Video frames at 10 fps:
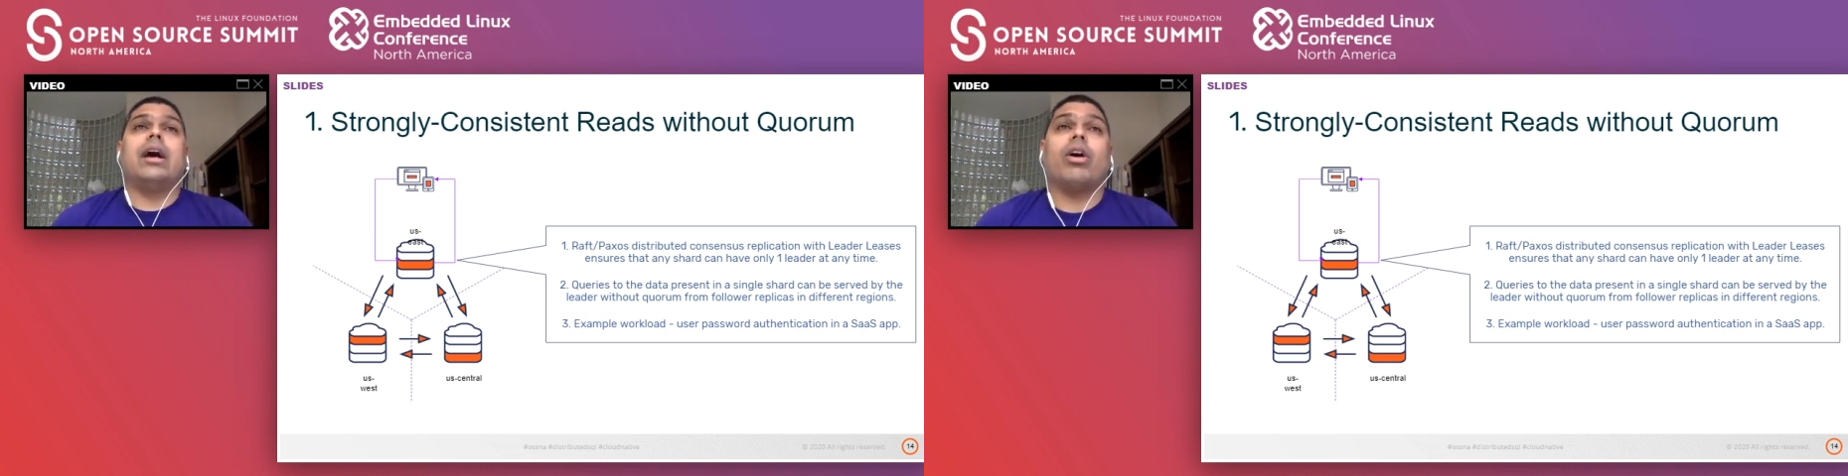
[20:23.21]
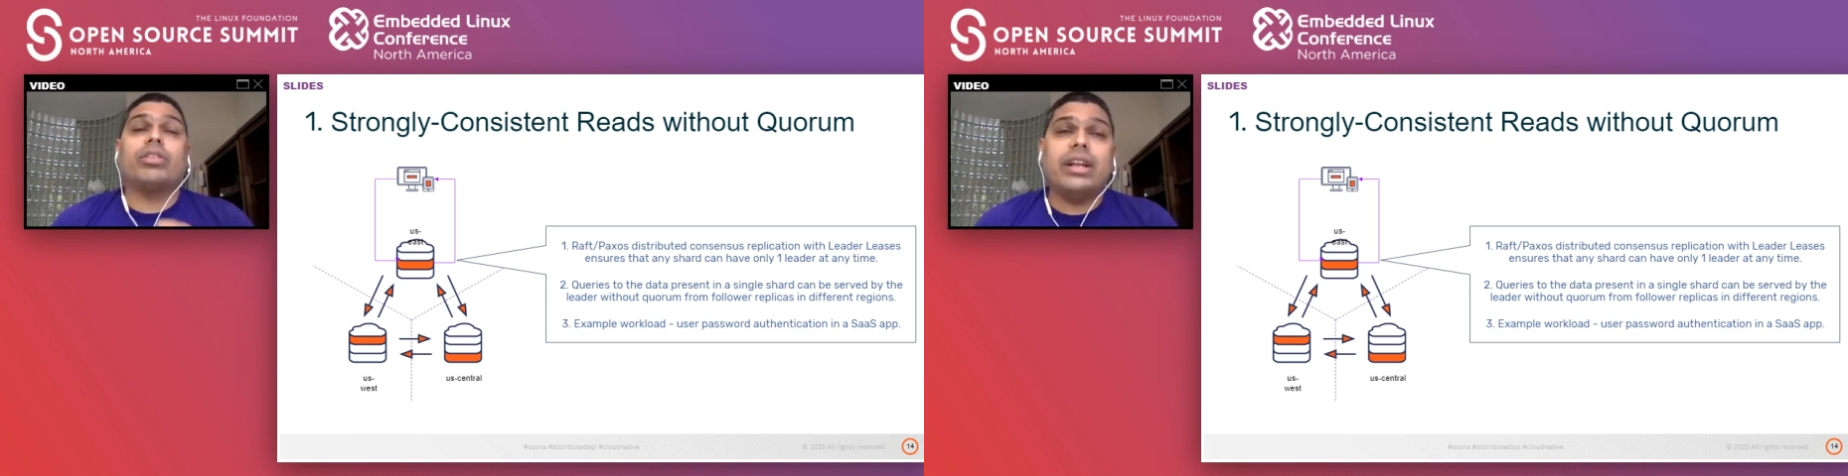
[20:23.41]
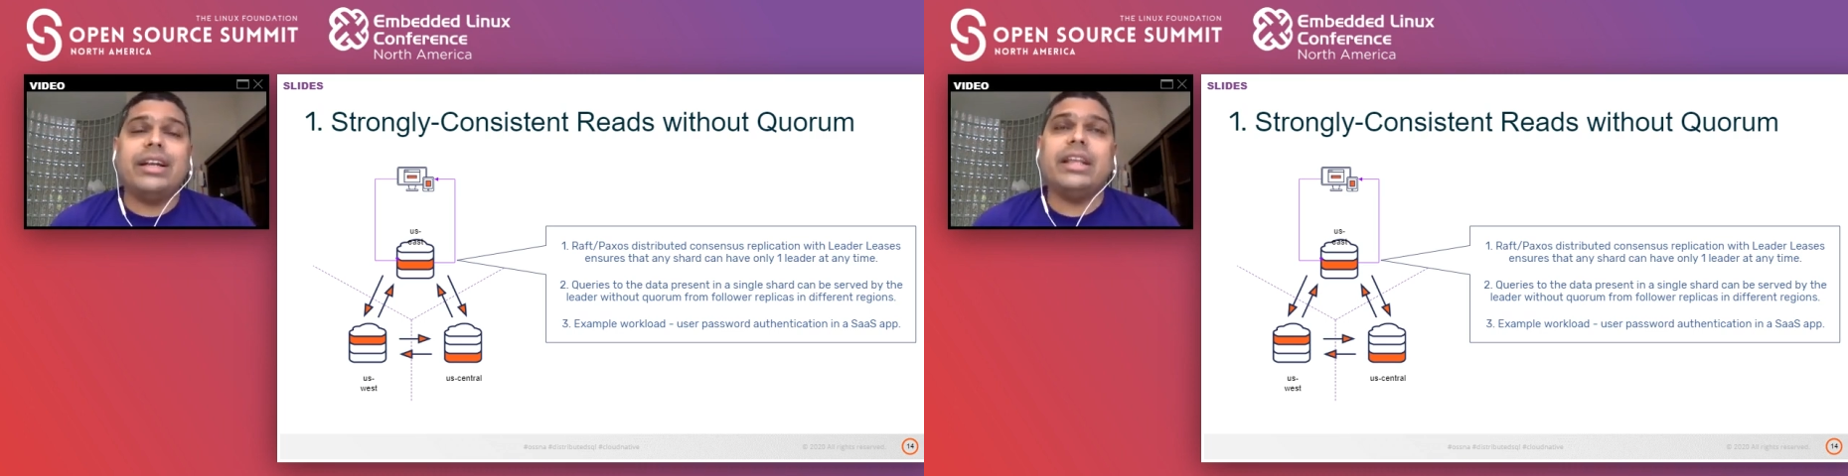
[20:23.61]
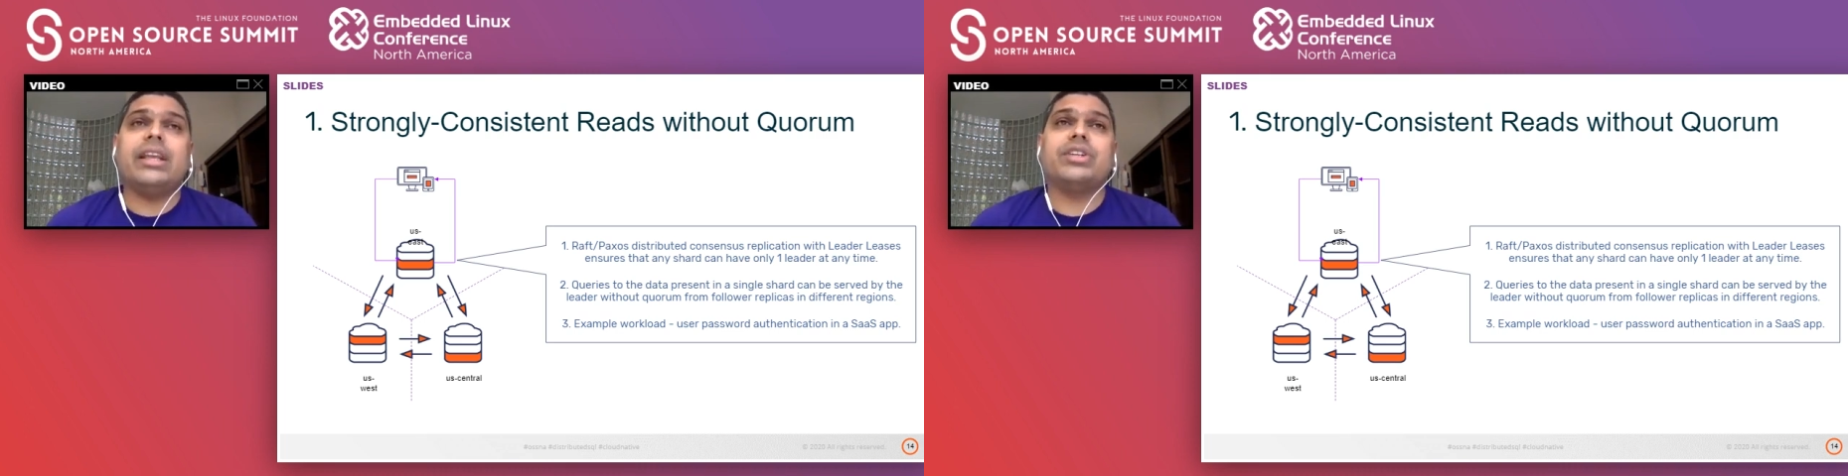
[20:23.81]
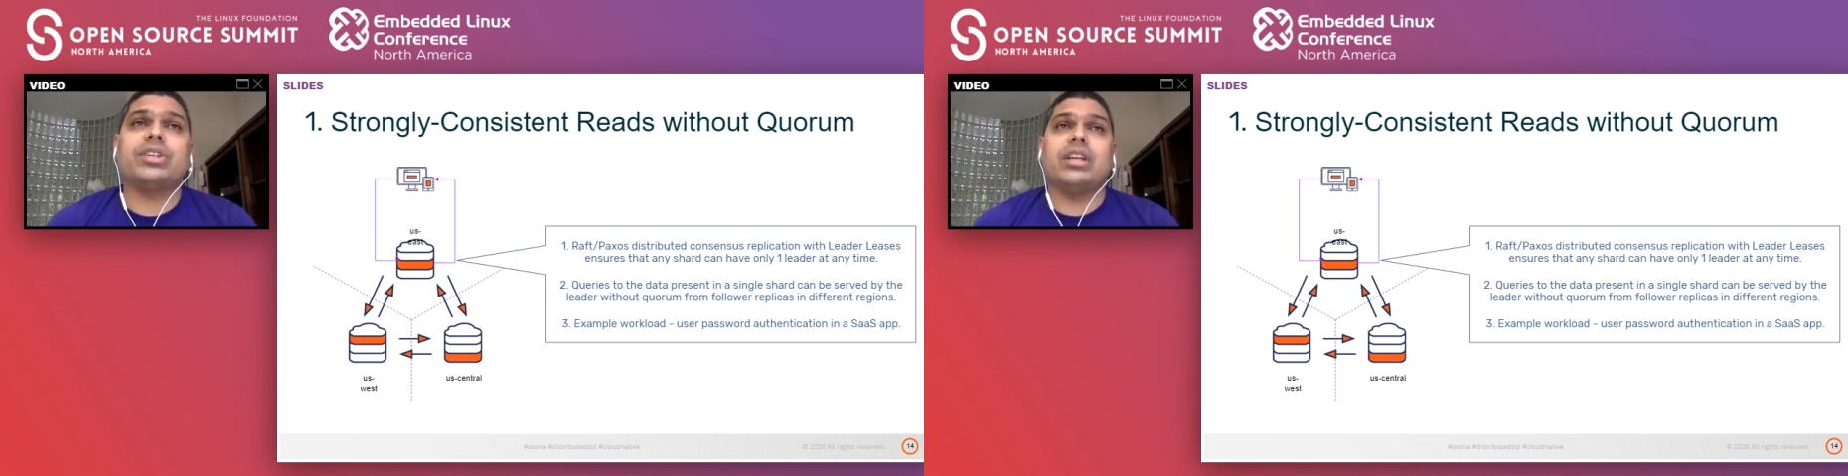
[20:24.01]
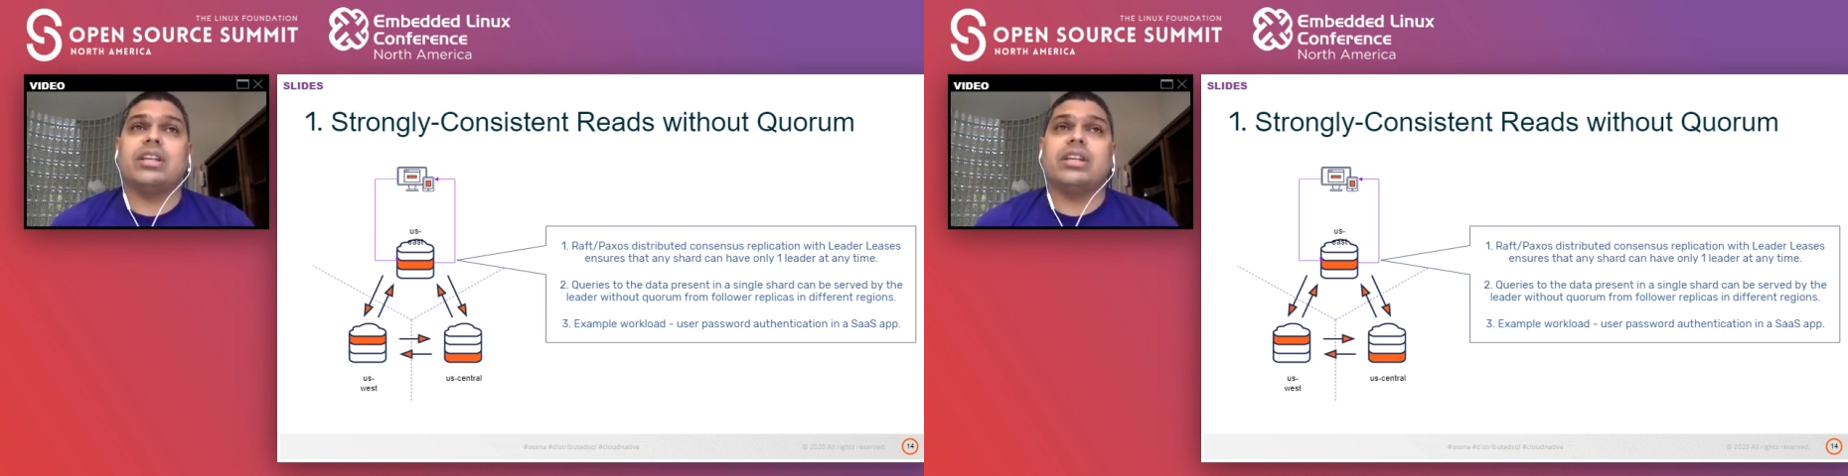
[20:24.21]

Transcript: authentication